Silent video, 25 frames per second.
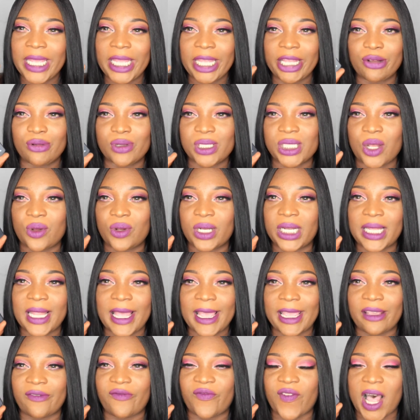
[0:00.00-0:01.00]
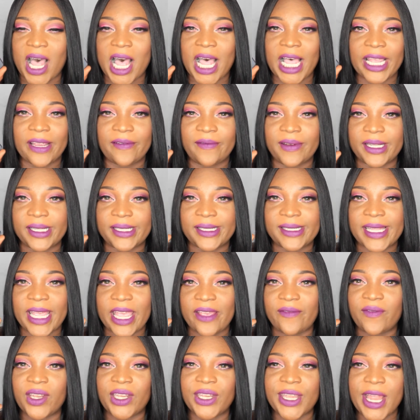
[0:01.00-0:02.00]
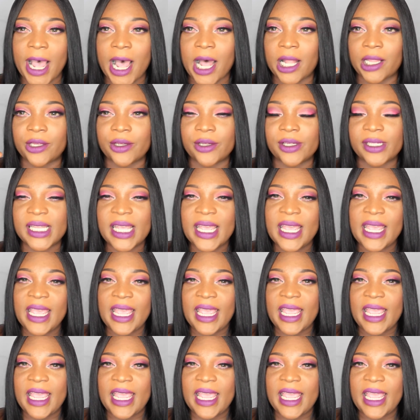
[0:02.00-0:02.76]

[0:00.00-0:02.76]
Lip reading: It was only like $5 to $7.